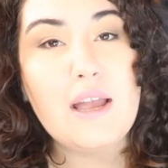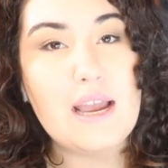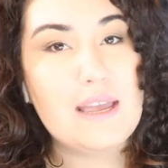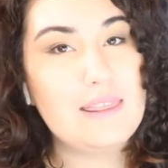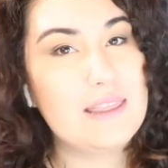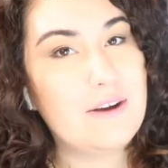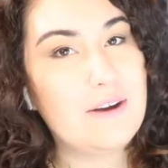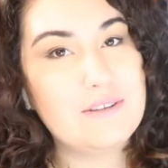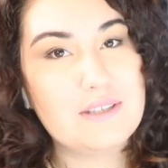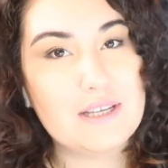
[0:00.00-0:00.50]

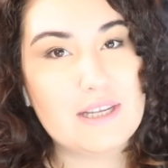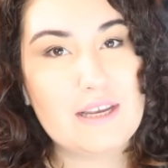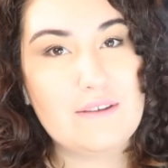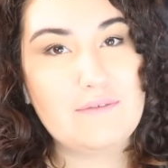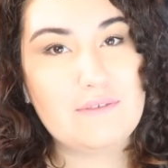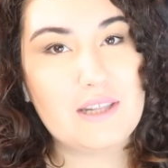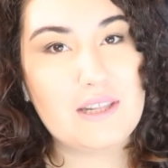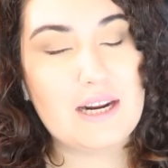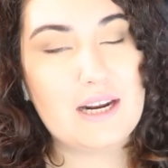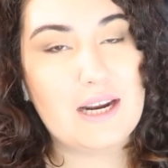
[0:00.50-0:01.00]
and that was a
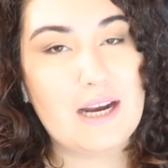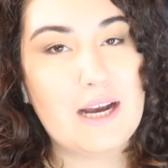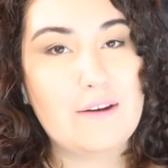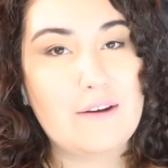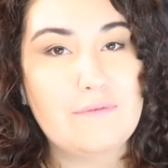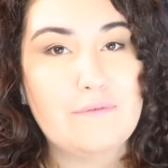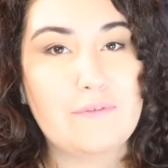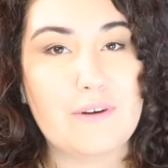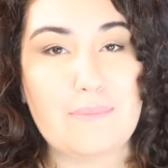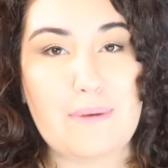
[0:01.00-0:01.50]
gift that I
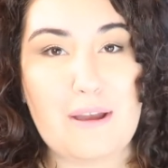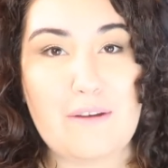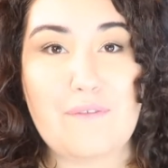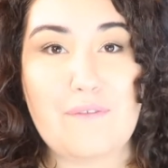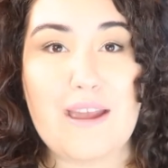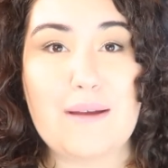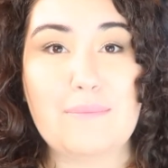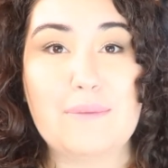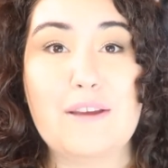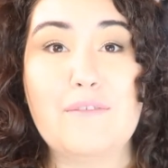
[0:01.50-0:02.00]
got from my
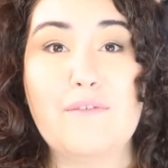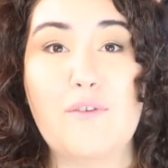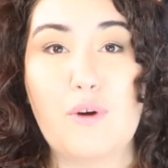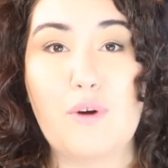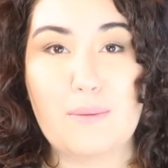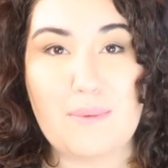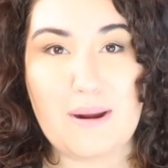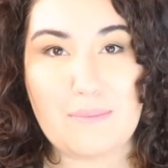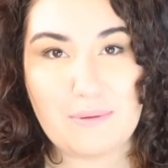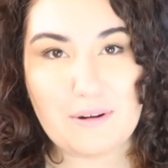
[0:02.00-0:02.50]
family
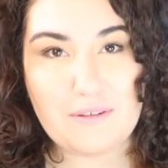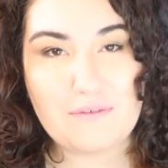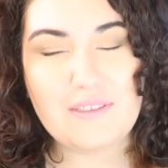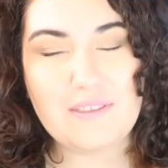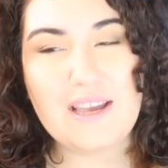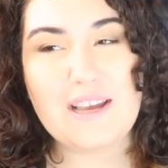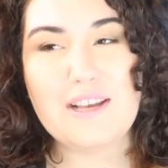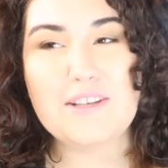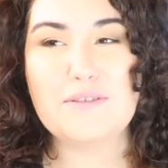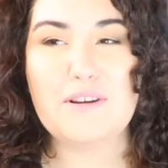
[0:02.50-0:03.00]
for my
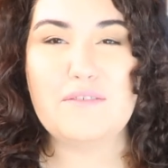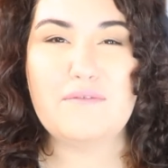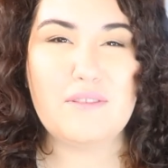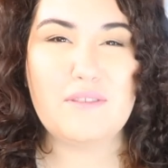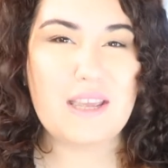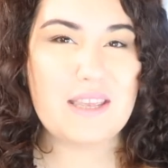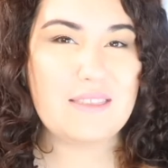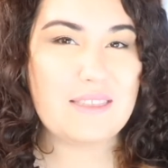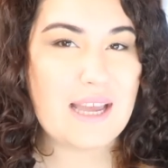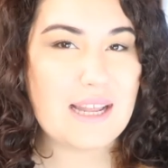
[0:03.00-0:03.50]
birthday. So I feel
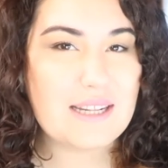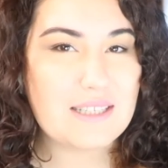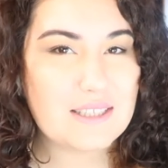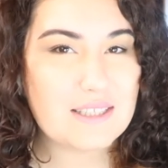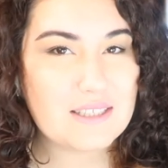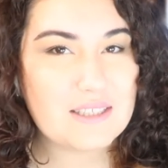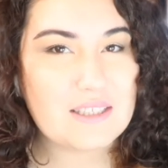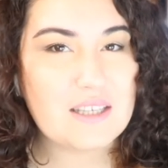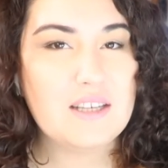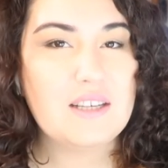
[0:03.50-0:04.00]
like
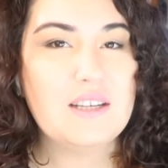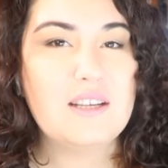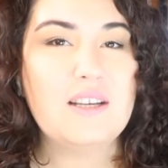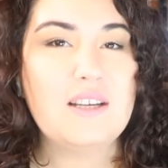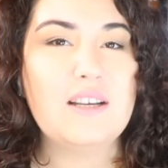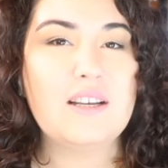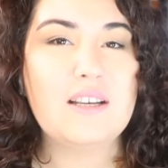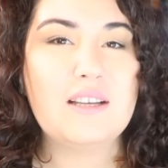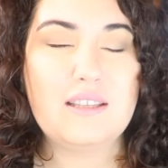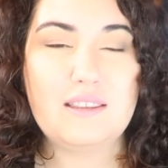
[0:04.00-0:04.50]
that's
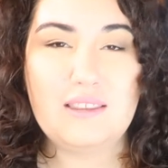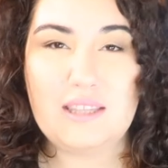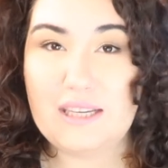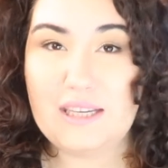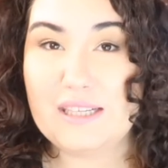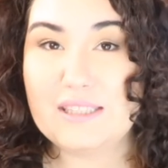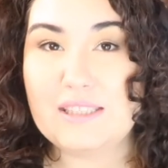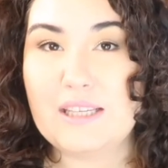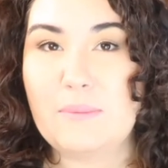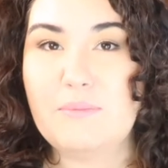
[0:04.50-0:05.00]
the
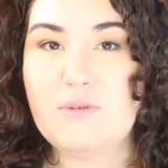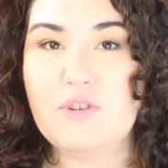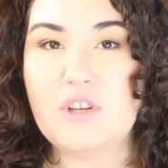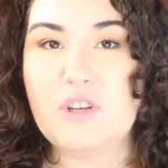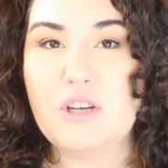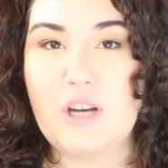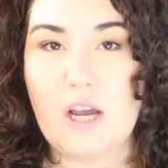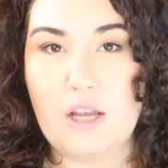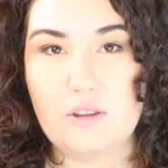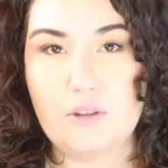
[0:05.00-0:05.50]

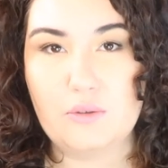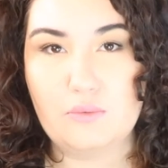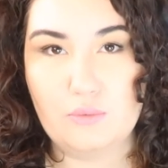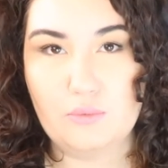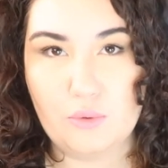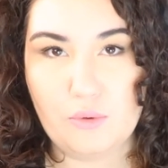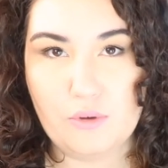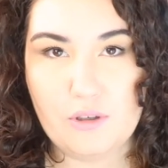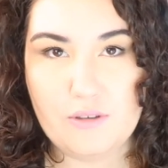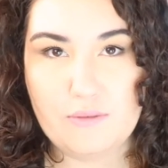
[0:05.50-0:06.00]
exception, not the
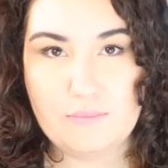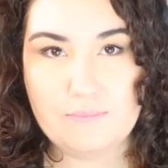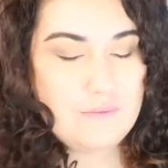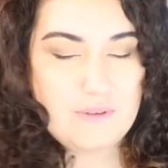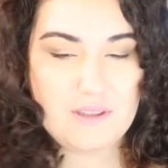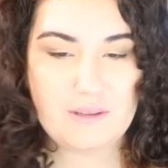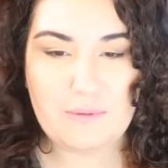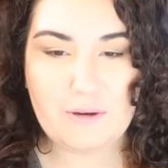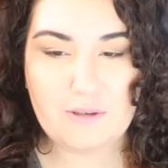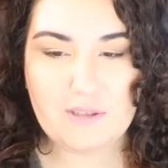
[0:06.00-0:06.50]
rule.
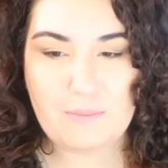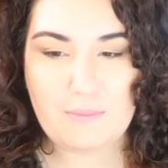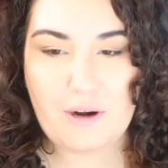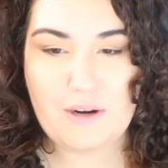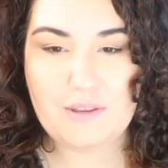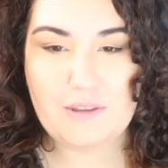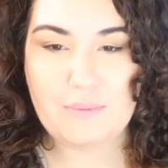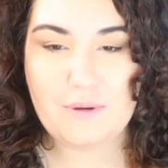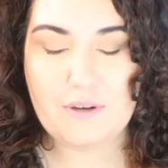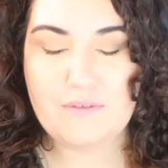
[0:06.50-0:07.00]
For the most
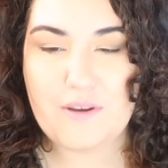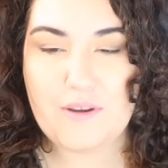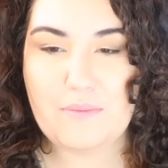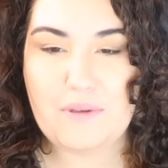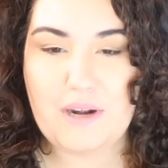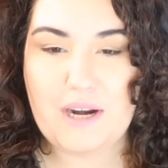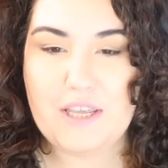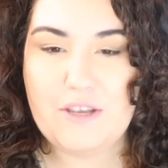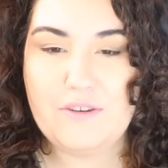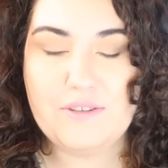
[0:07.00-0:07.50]
part, the perfume
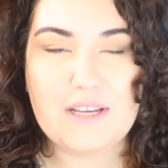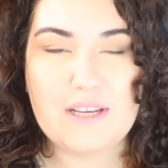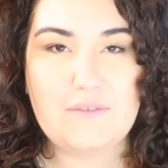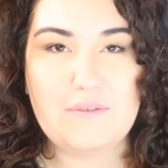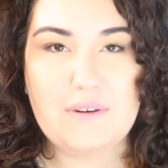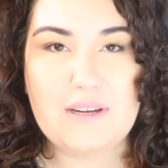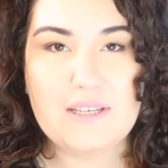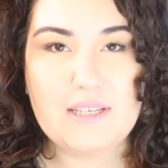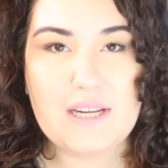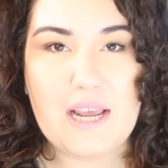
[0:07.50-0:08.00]
that I use
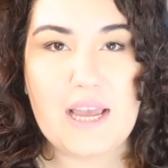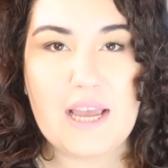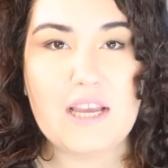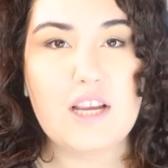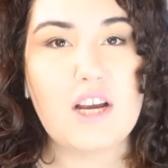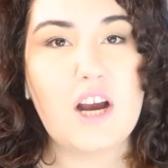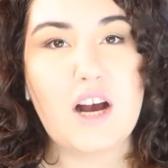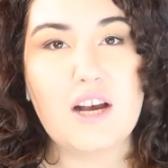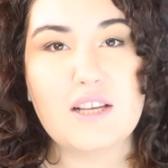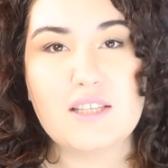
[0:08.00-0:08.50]
every day
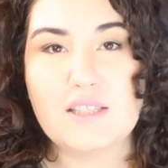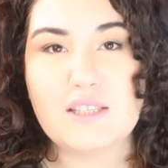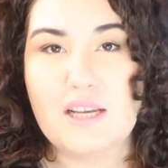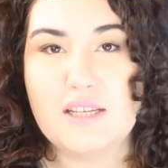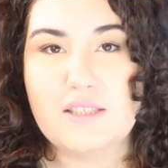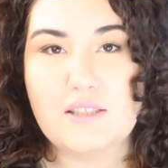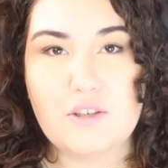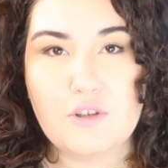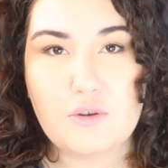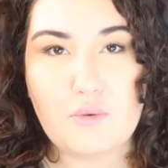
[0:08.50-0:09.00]
costs
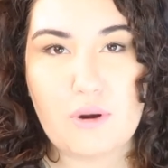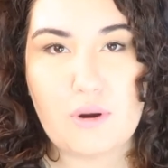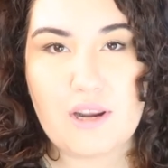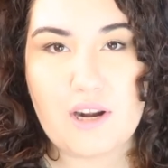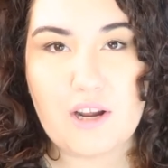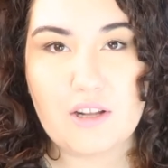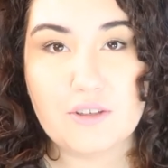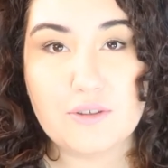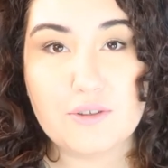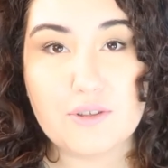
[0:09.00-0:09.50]
less than
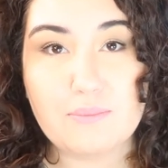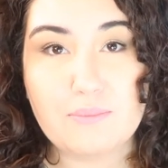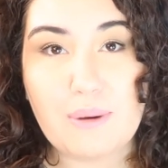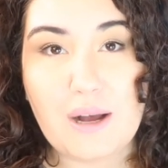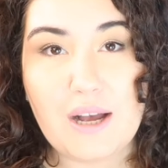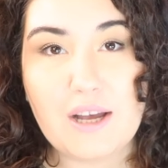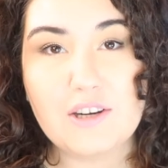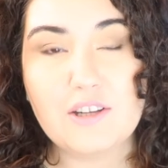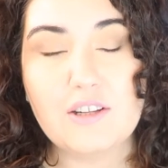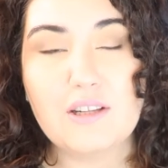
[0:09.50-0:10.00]
$20 a
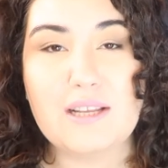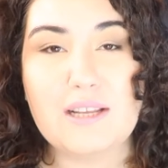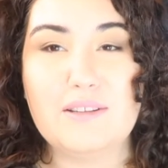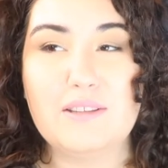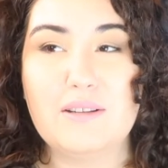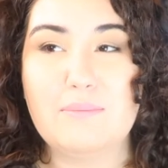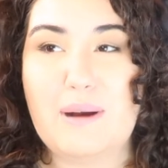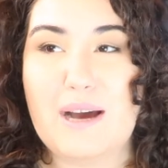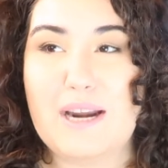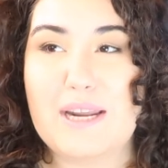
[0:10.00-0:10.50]
bottle and
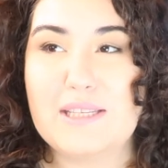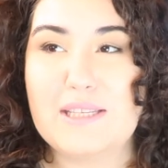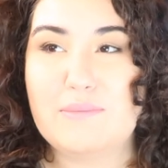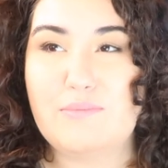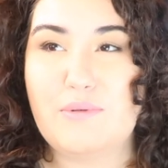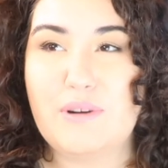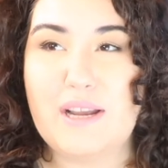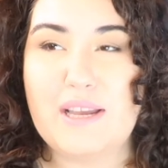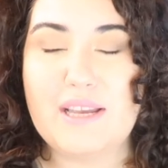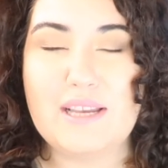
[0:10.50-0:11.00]
then the body
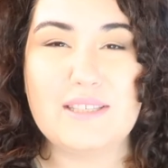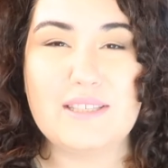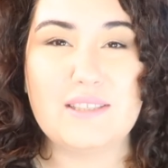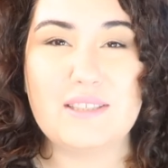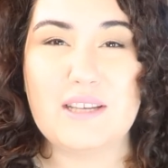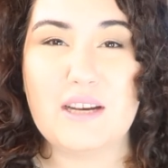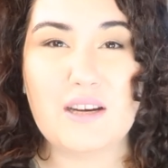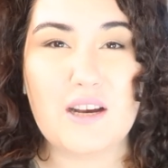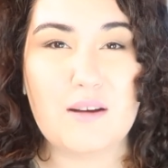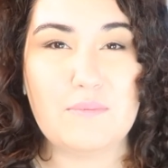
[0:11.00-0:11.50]
spray is
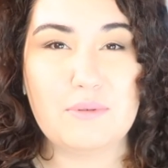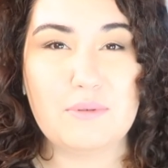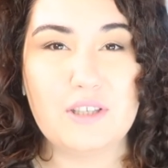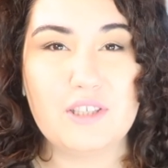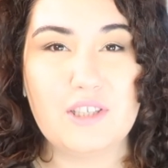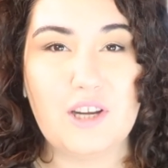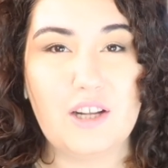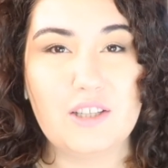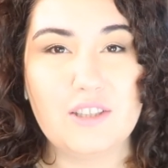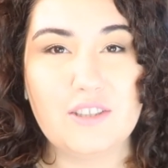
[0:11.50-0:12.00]
a couple
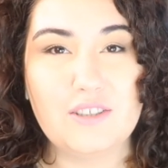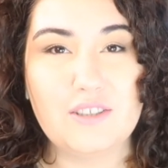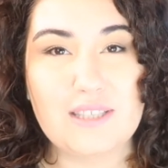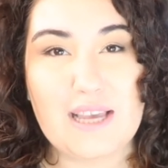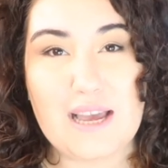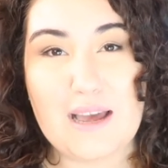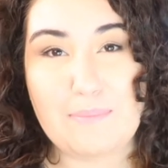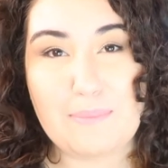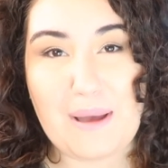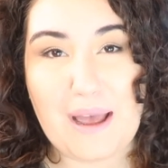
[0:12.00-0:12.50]
of dollars
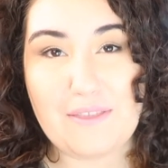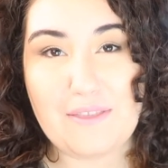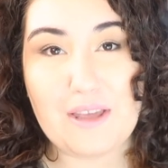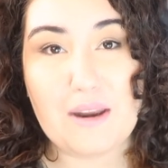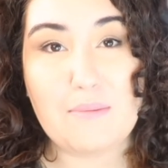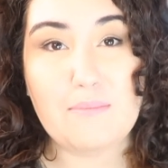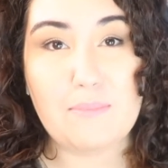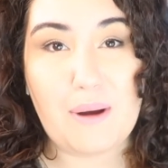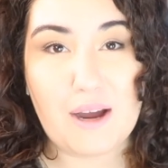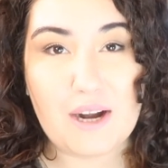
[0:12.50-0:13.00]
at Bath
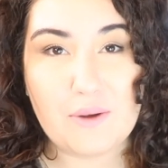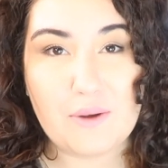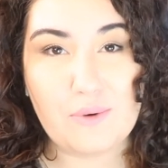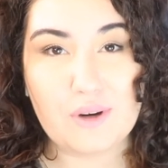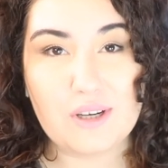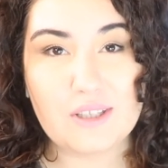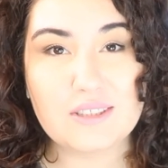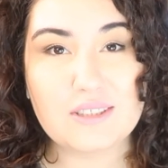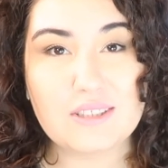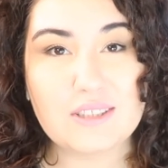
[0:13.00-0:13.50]
and Body
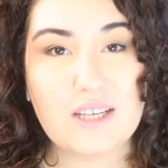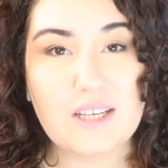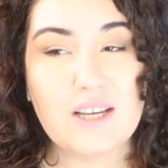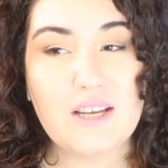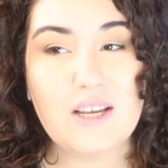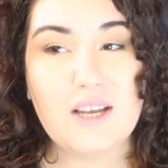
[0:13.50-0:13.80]
Works.